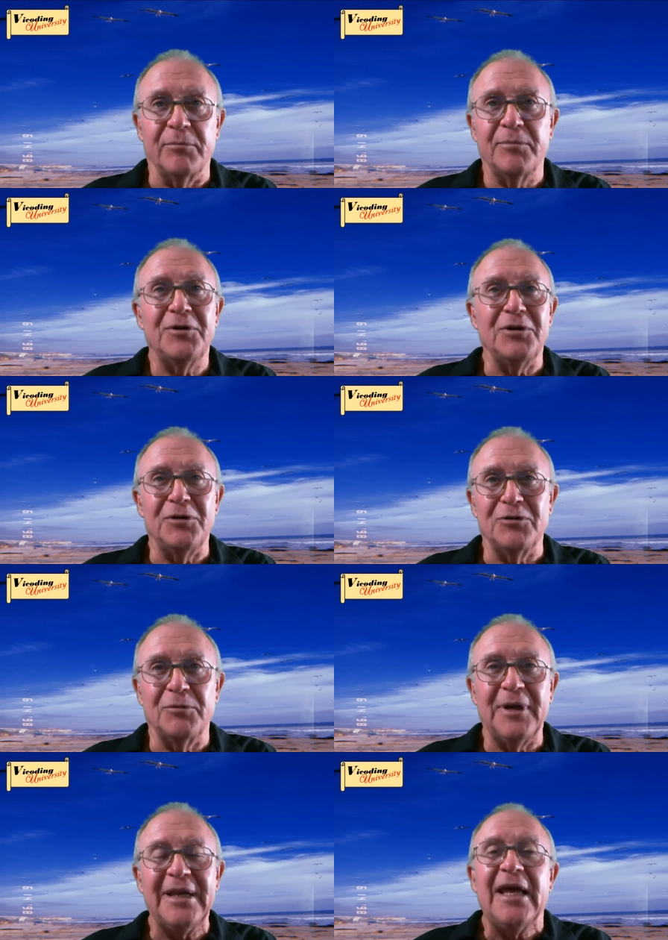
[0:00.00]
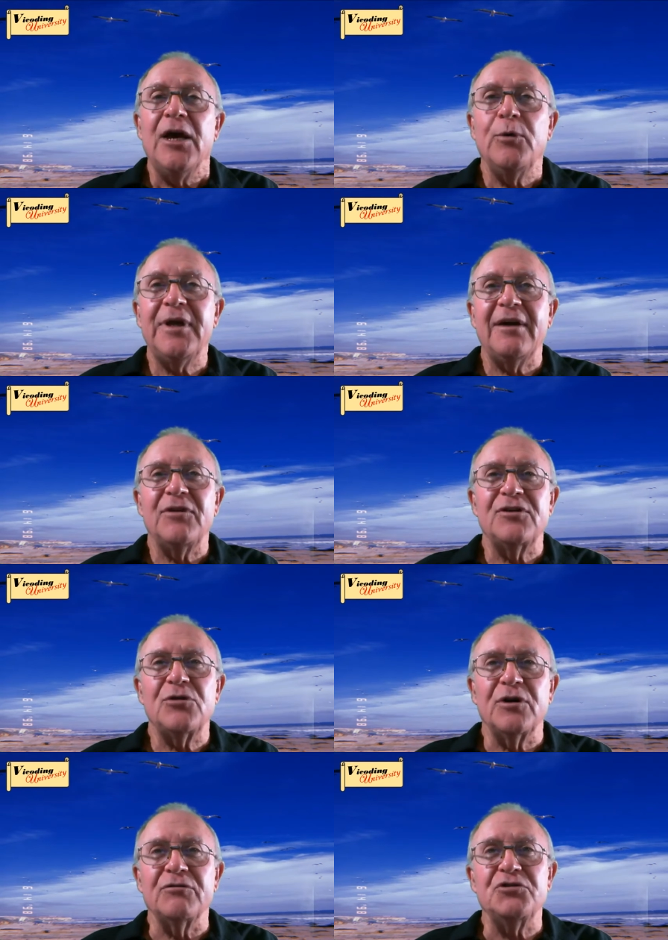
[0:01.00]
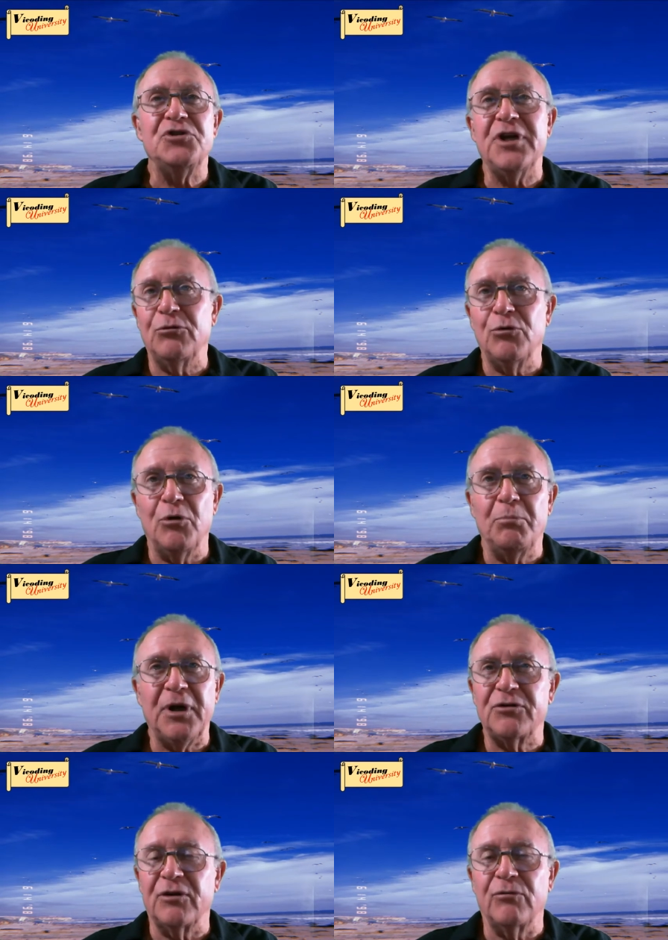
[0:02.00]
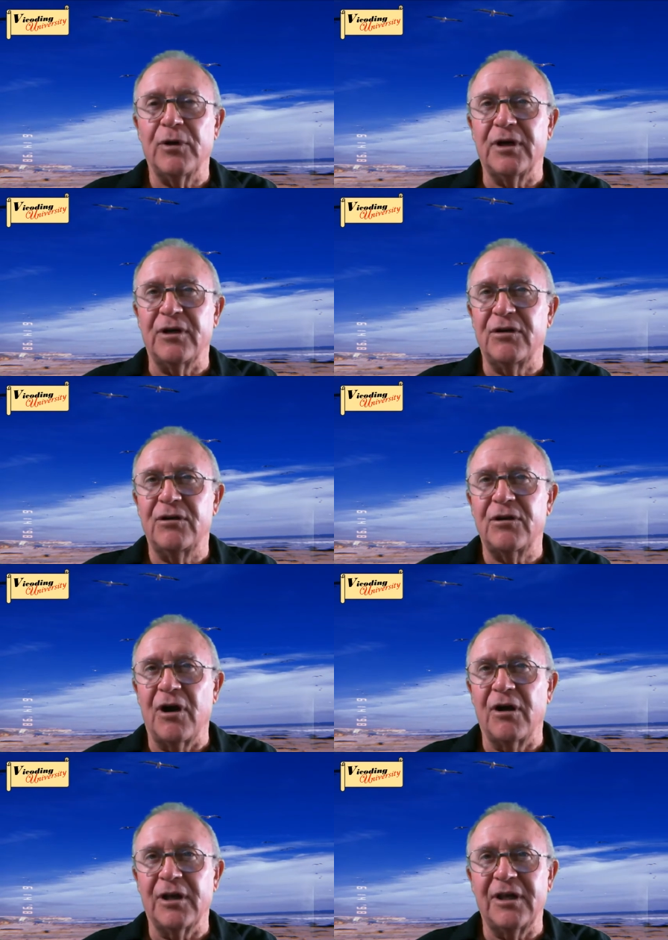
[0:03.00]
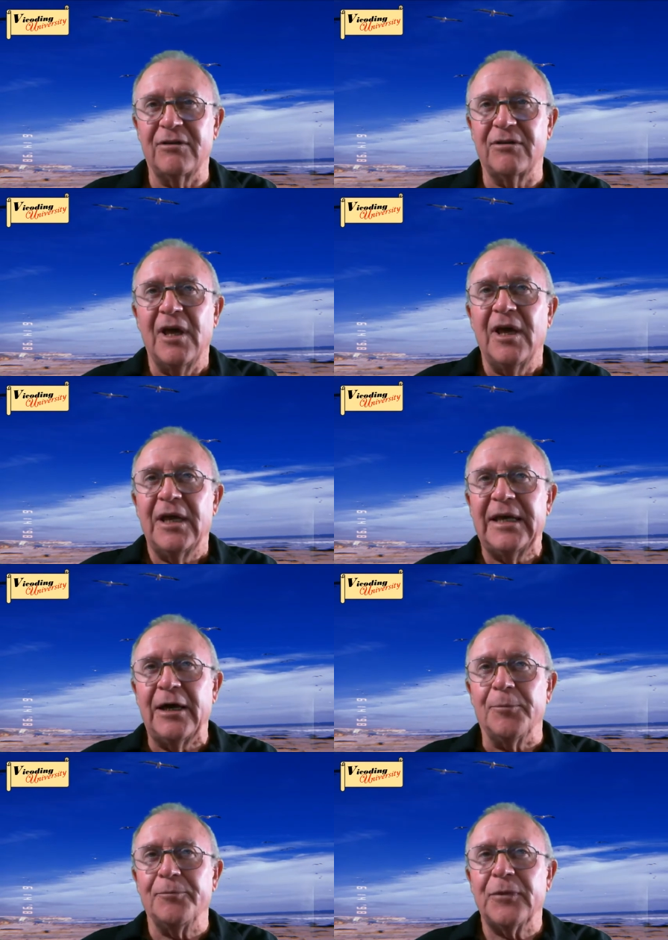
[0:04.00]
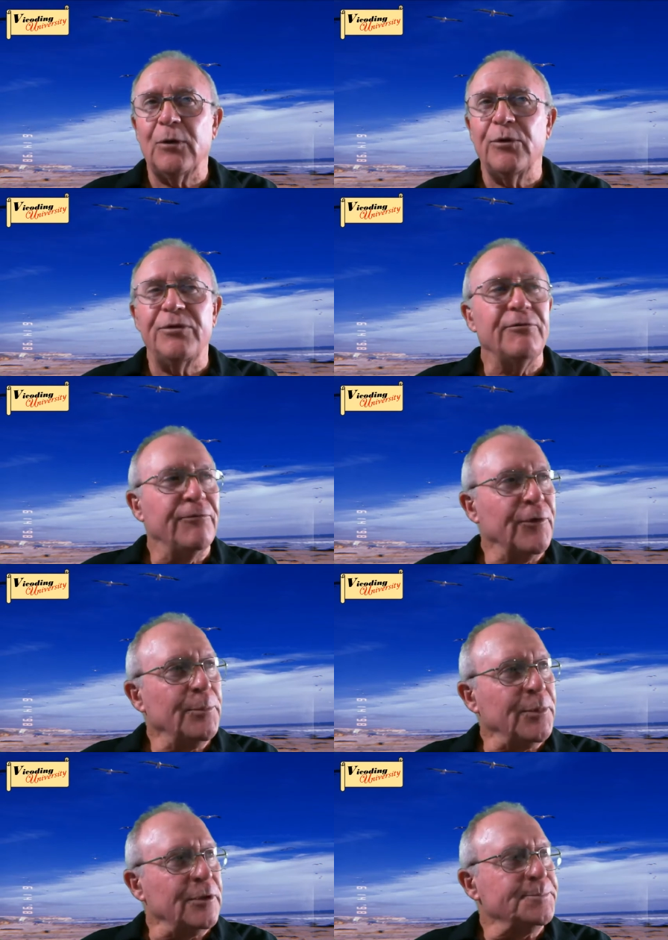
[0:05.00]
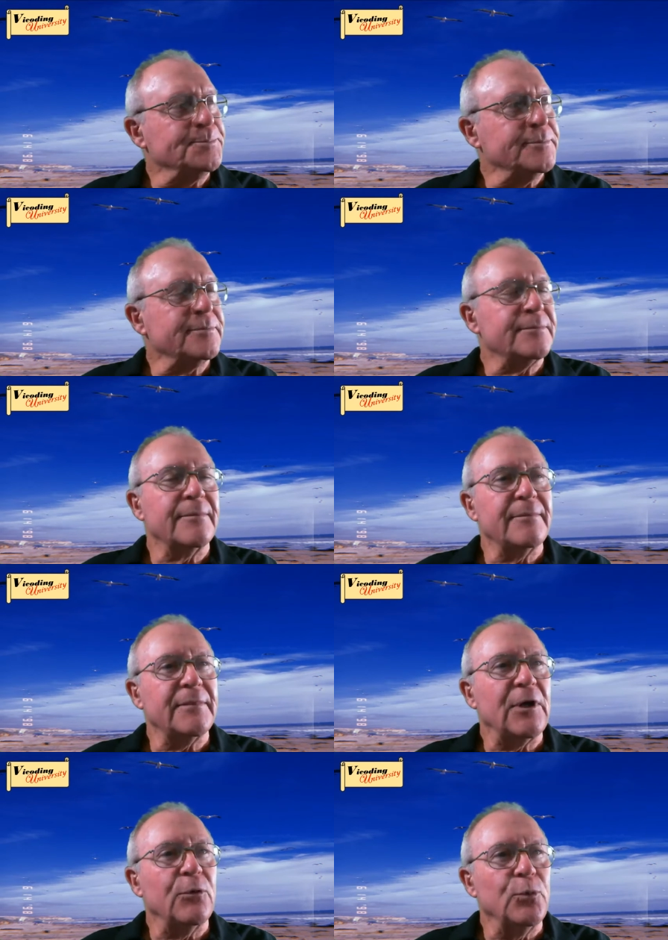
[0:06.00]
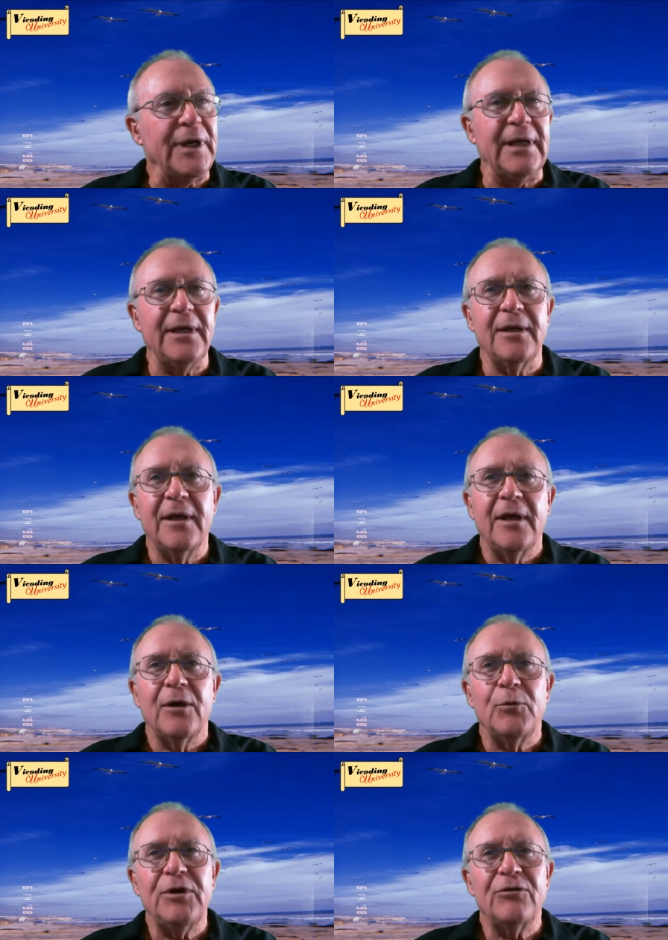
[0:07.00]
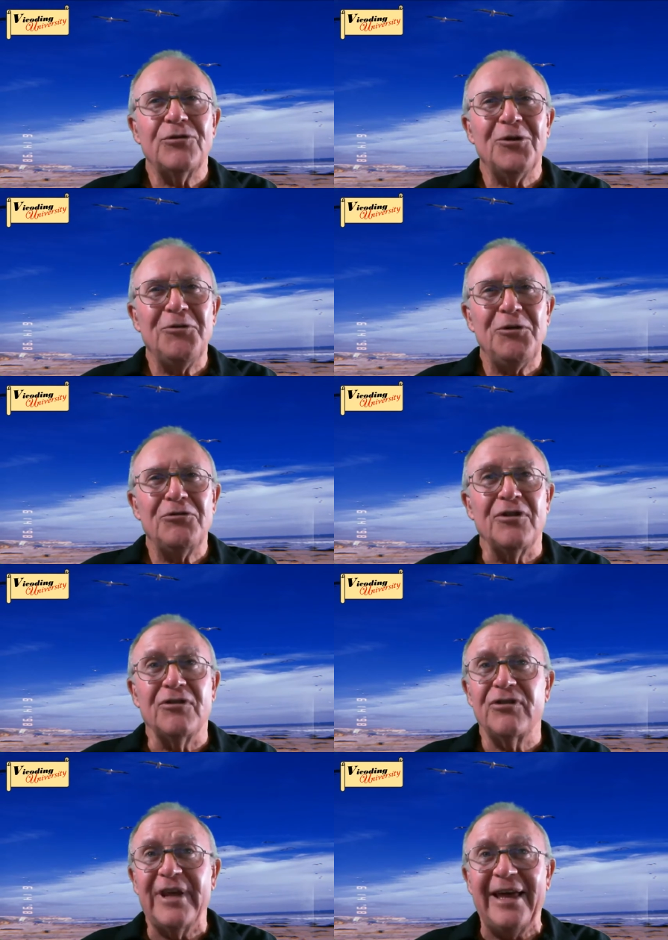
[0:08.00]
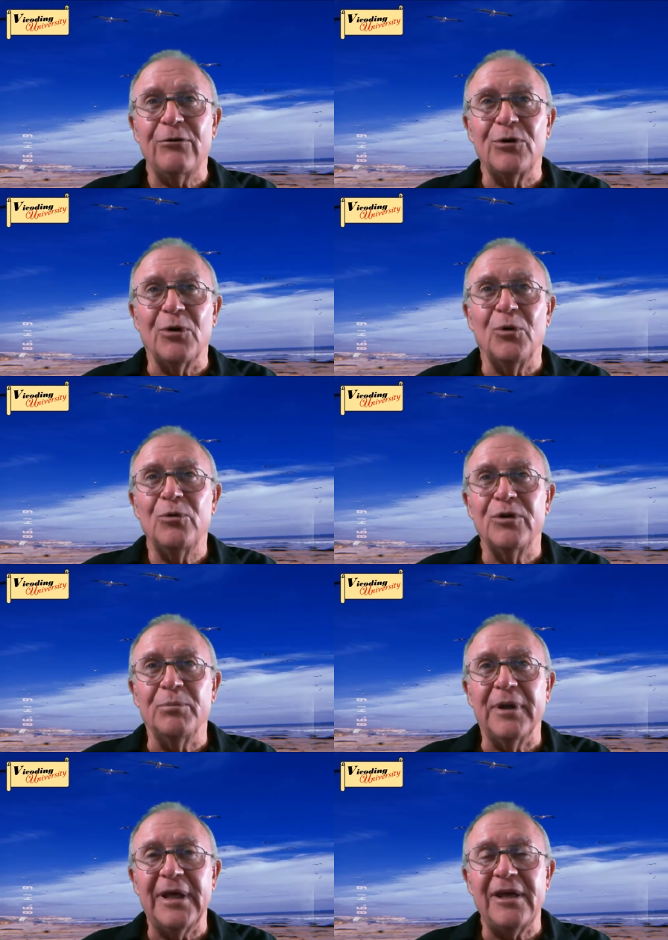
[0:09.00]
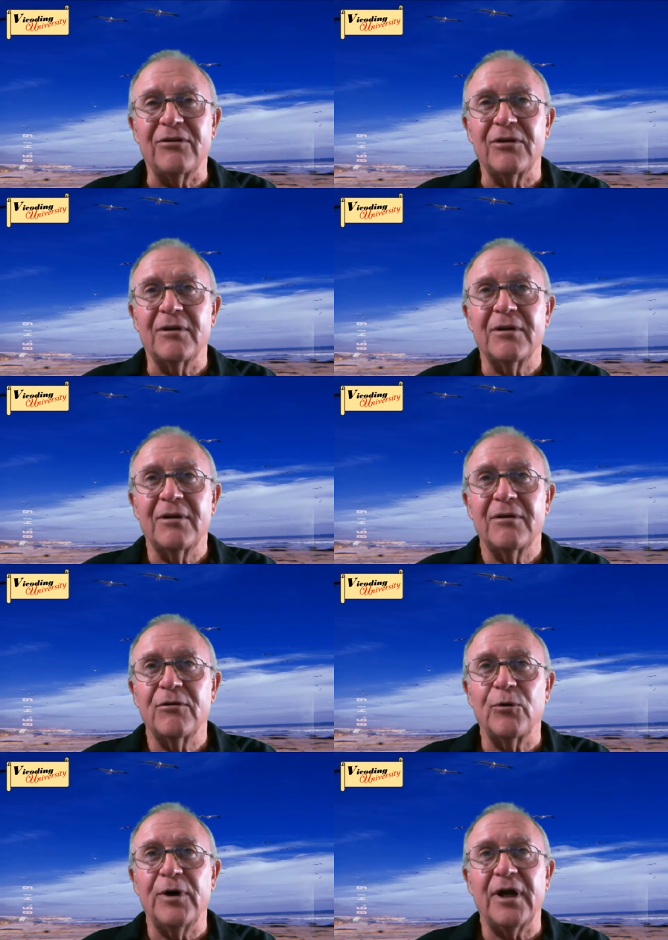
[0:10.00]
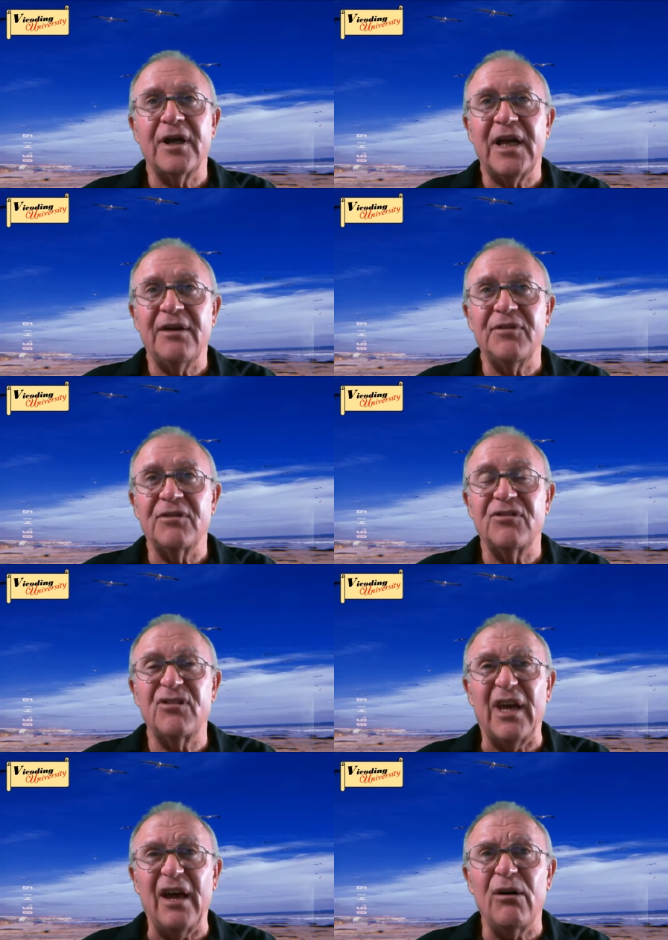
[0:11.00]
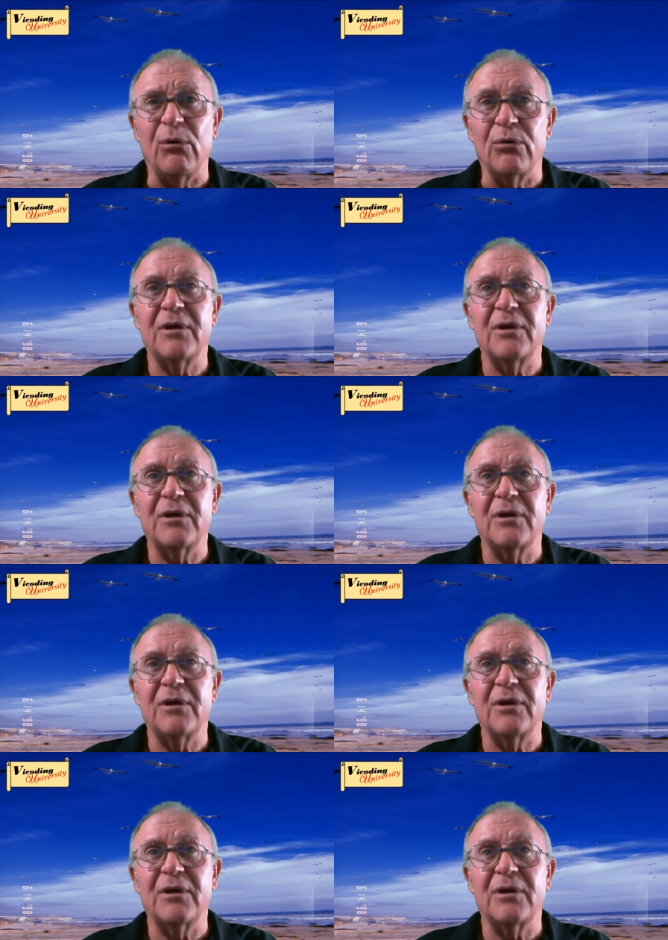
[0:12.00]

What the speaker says: to use it. But we have this sort of general picture of what a dog is. Now, with verbal reading, we use the sound to hold the place. So if we're not going to have this sound,